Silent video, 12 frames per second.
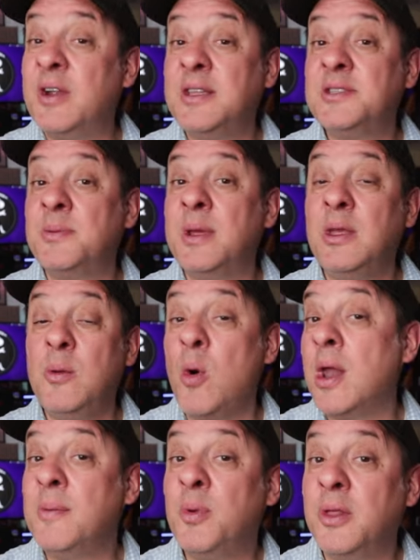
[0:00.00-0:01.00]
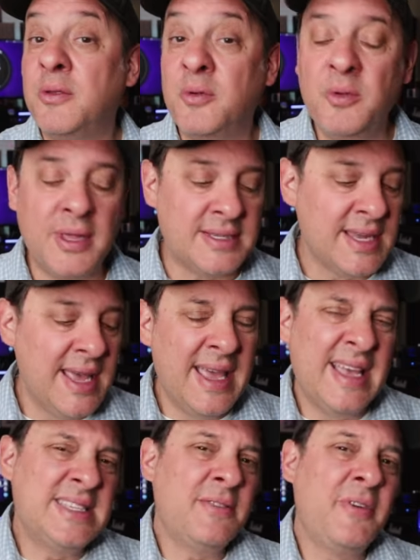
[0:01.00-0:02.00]
instrument you want to put through this.
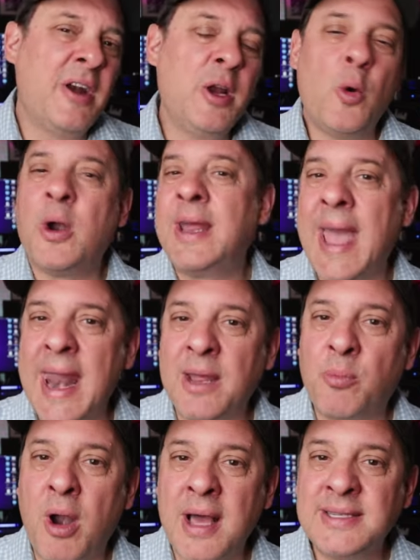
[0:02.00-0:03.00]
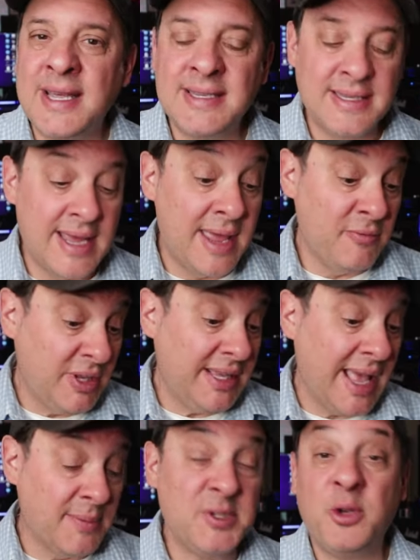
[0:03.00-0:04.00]
It's a very organic process and really
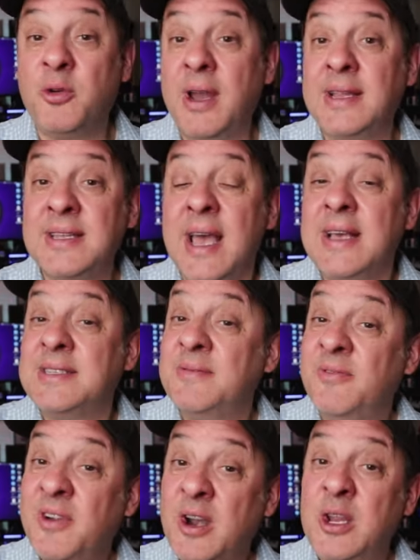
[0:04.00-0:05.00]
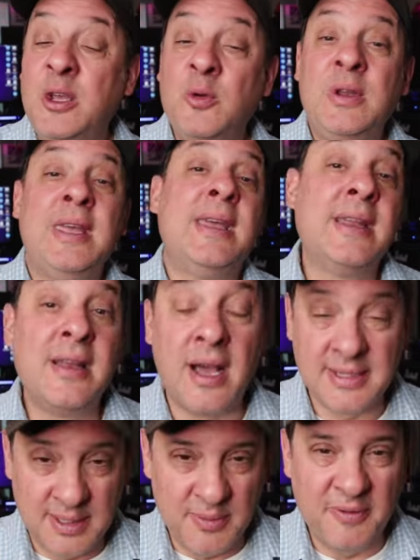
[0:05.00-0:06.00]
helps you create some very unique and custom